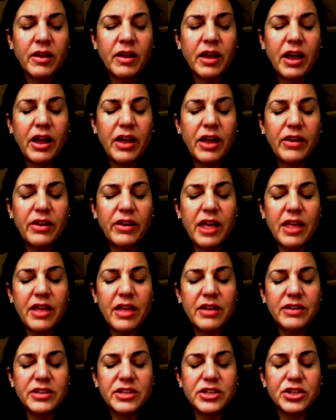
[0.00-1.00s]
And
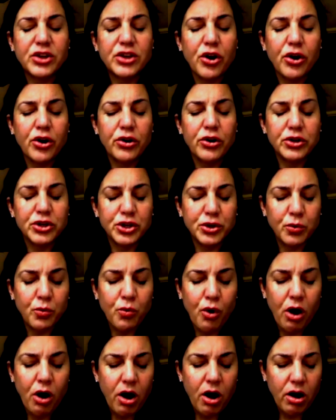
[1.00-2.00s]
then start to
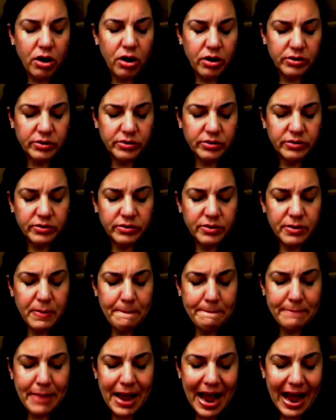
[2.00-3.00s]
walk
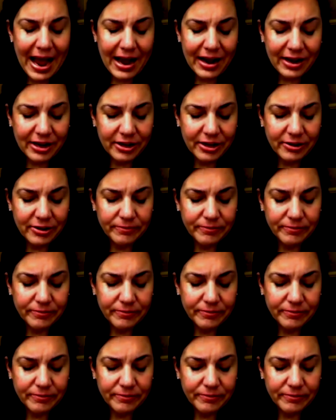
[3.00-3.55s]
back.